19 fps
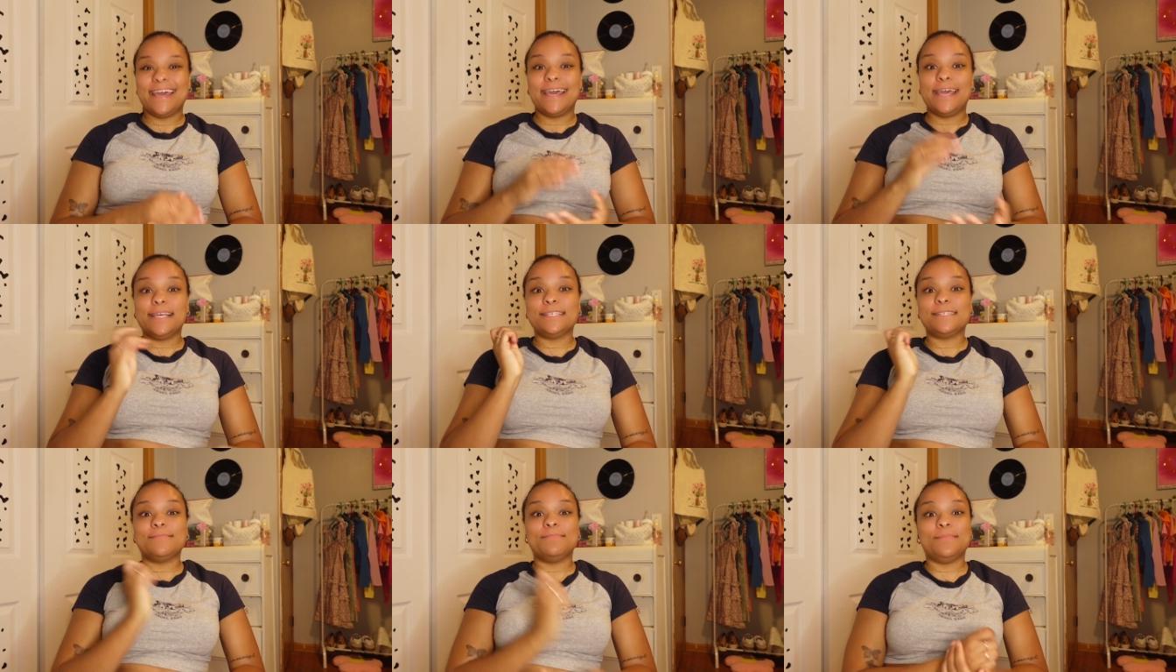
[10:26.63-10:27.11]

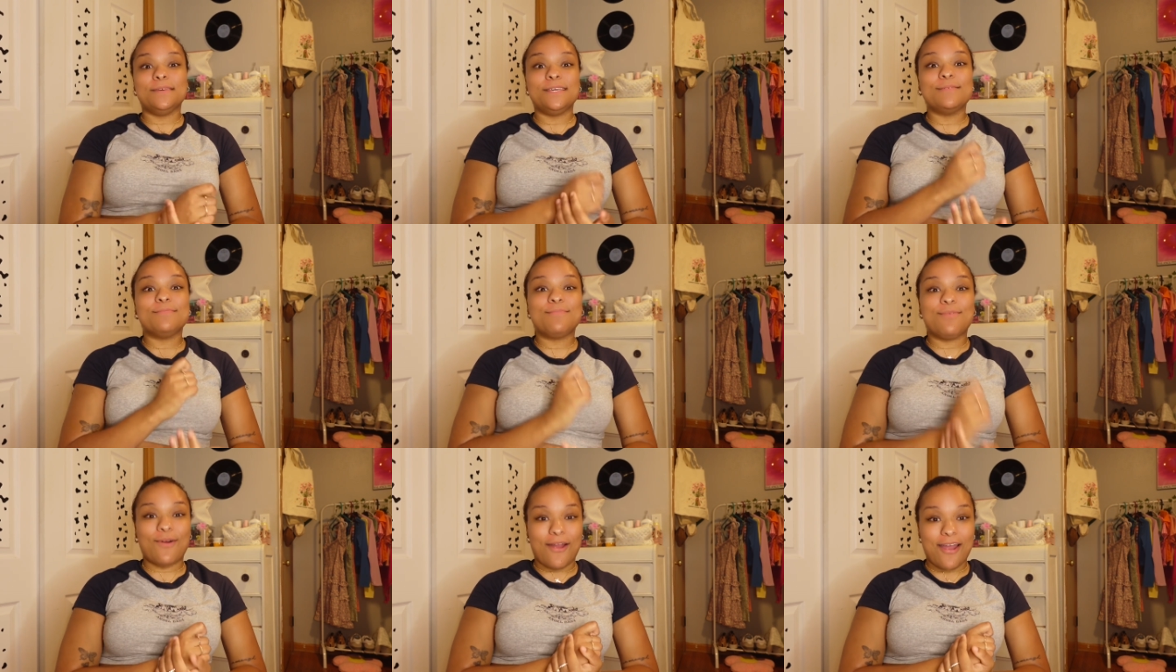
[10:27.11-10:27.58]
is
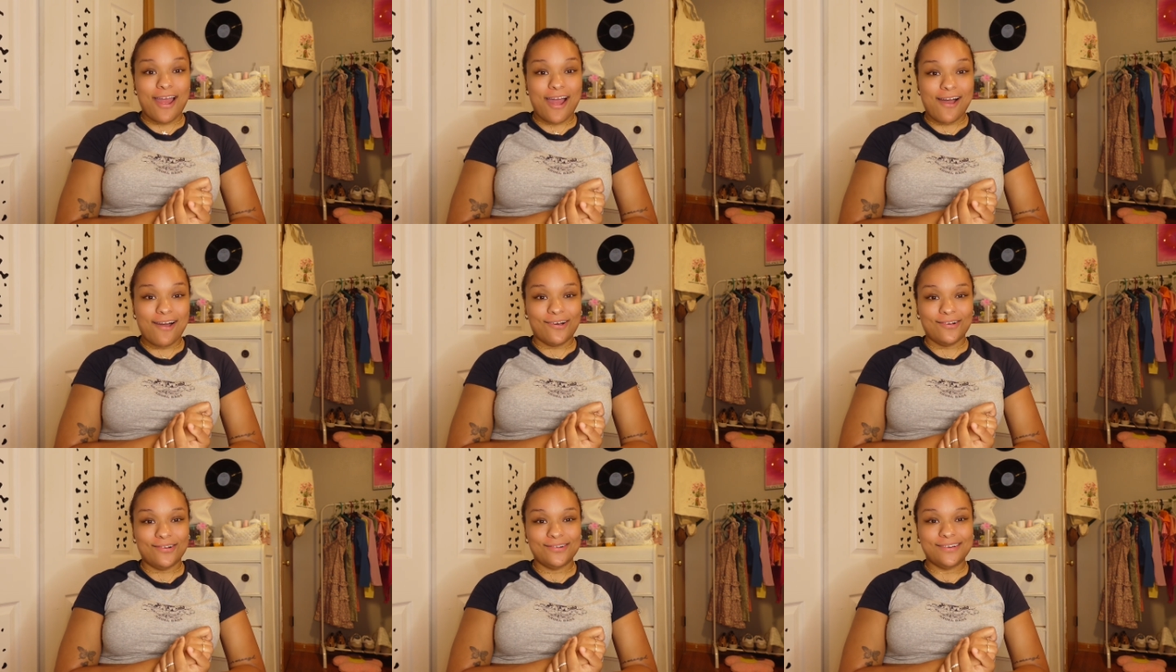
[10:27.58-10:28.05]
be
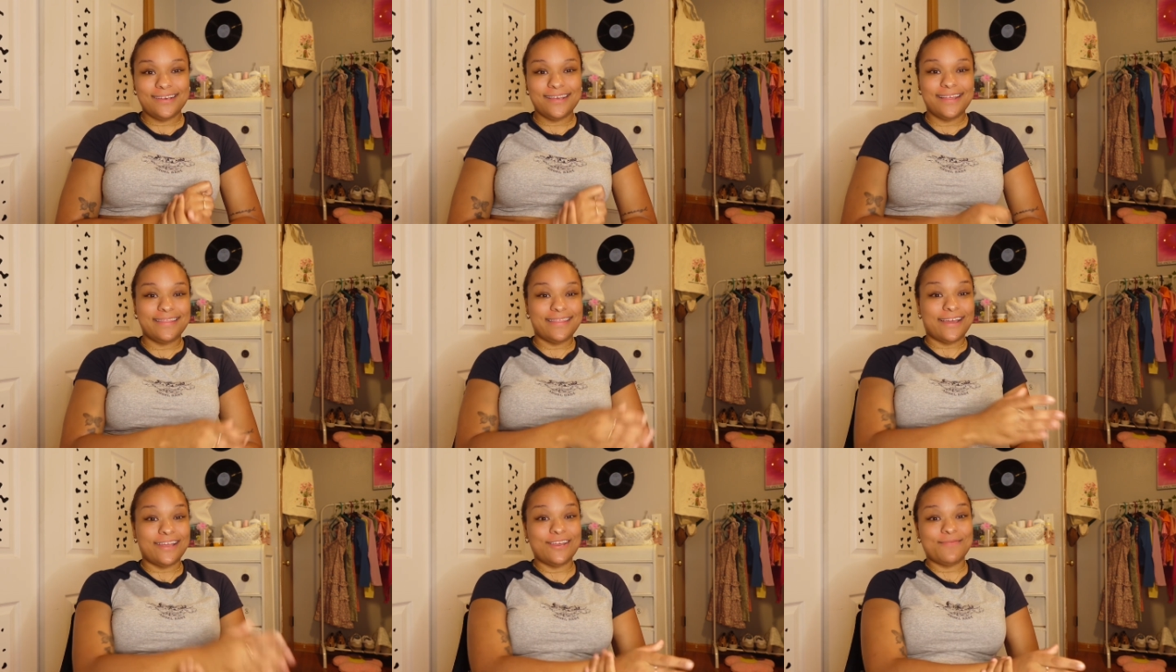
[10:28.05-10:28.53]
proud
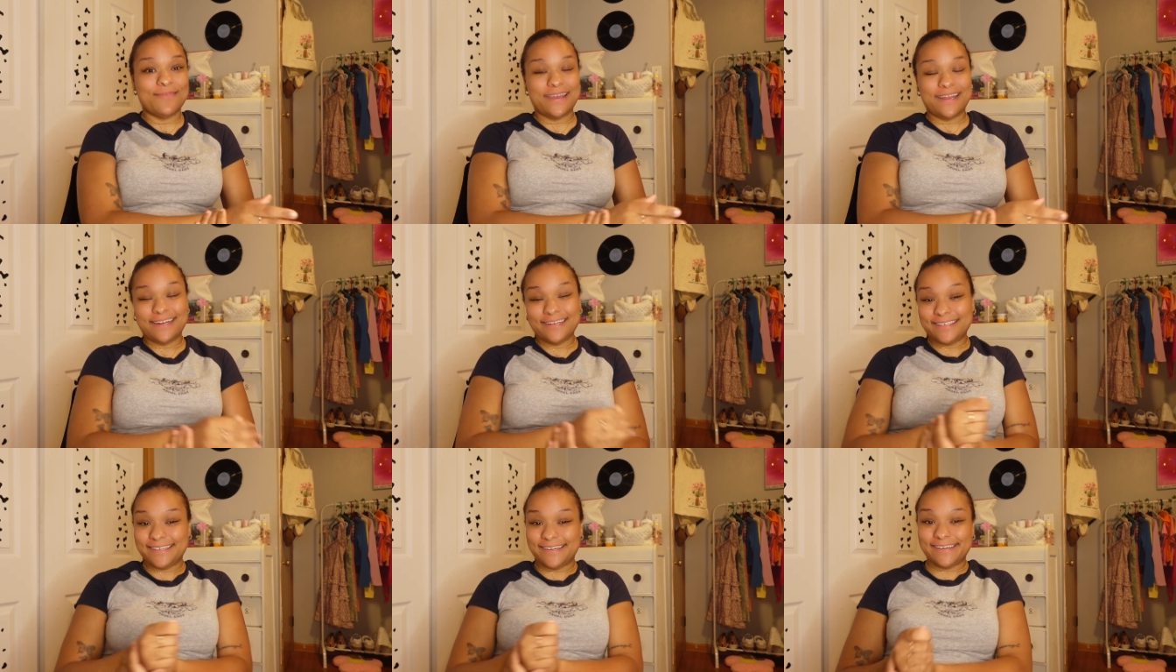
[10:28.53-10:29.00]
that you
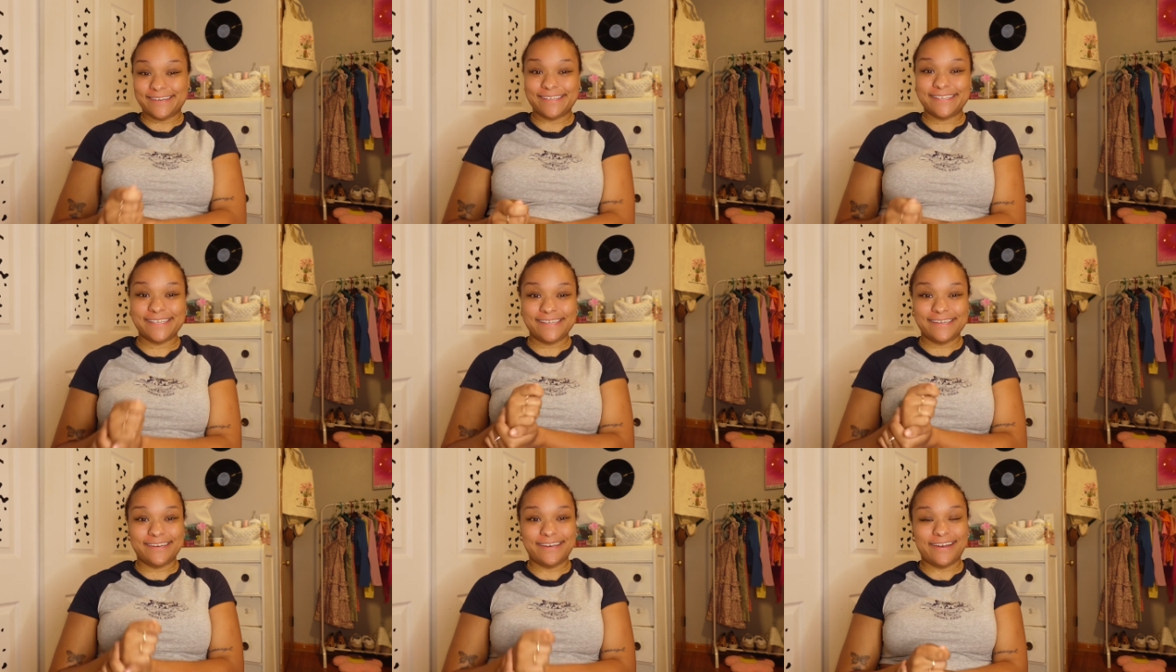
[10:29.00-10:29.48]
made it to your
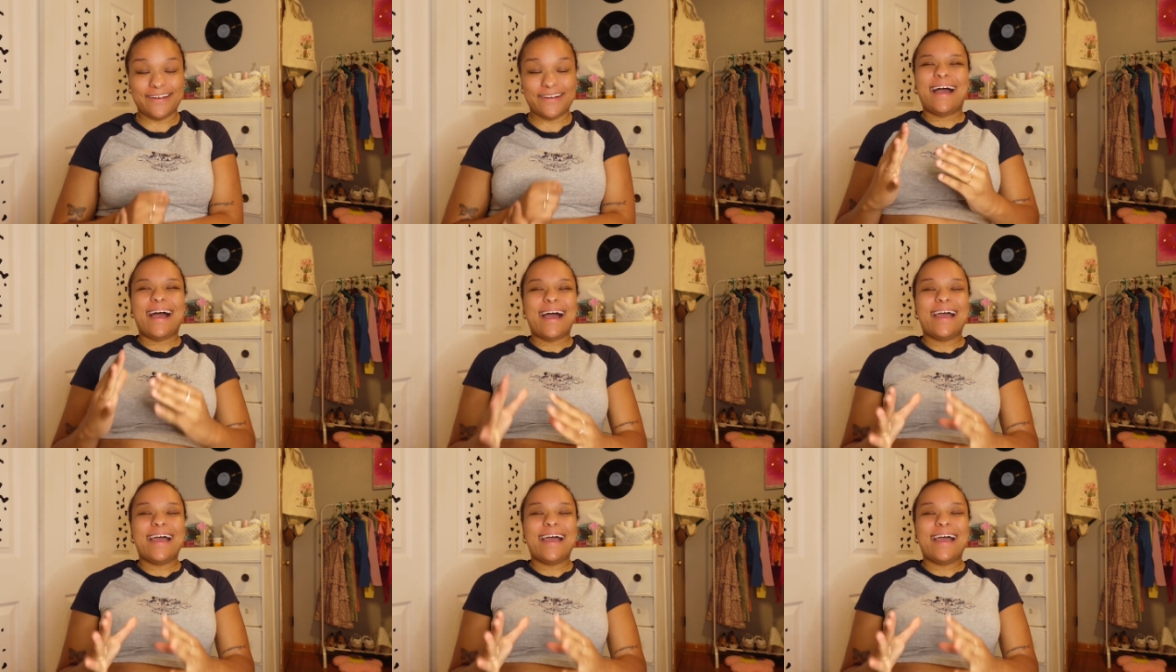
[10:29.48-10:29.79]
senior year.